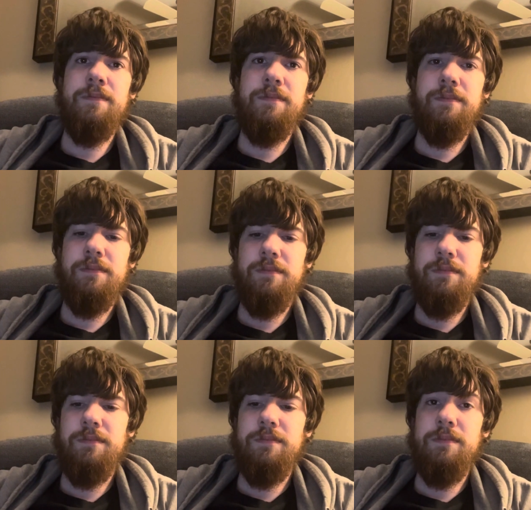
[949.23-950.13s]

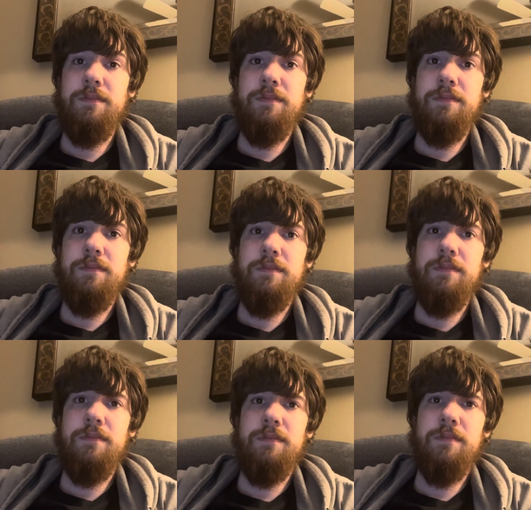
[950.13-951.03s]

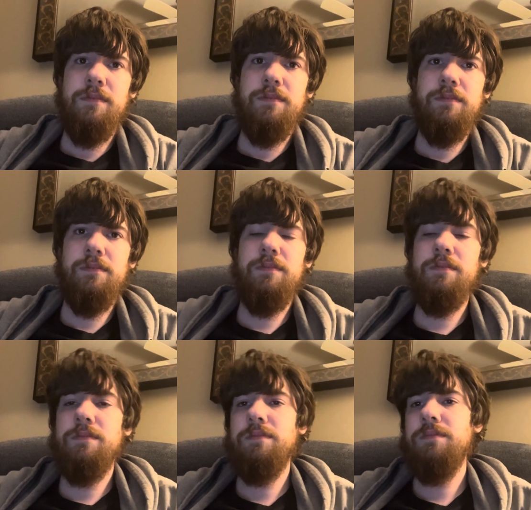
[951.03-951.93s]

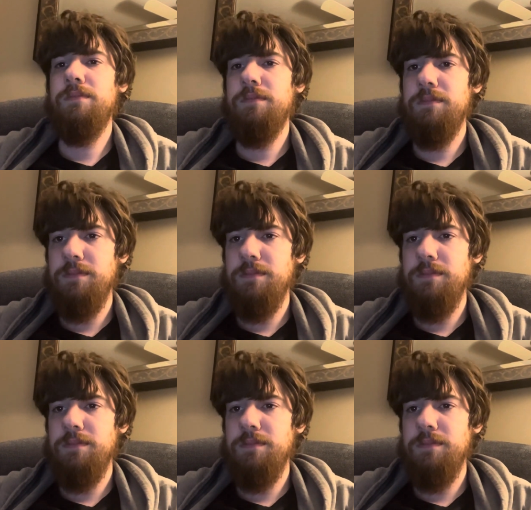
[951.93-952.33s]
Nothing is said.